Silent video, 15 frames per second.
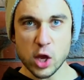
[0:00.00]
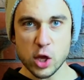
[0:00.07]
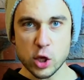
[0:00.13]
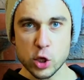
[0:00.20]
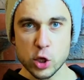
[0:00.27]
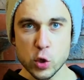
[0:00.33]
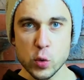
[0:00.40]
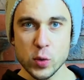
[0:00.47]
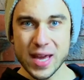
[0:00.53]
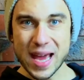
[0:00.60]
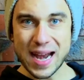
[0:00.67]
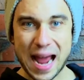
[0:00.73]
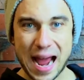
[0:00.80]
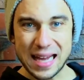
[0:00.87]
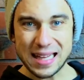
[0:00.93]
you get
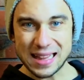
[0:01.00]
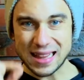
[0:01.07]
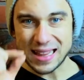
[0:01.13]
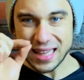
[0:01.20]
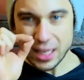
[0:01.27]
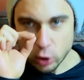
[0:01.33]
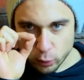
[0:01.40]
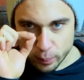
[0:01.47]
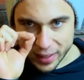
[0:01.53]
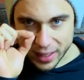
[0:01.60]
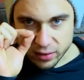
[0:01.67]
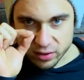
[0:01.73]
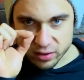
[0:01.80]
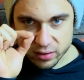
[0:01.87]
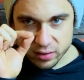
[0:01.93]
a little
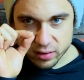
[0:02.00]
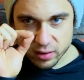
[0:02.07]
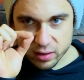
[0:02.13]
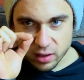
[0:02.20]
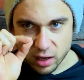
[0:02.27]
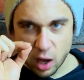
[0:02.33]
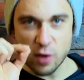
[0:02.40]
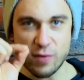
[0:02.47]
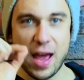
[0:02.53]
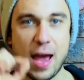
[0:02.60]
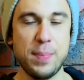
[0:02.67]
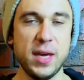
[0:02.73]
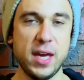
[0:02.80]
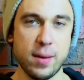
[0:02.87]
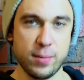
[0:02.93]
bit of happy
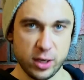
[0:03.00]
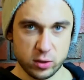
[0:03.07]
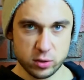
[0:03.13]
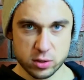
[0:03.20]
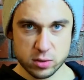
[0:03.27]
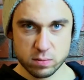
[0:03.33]
chemicals.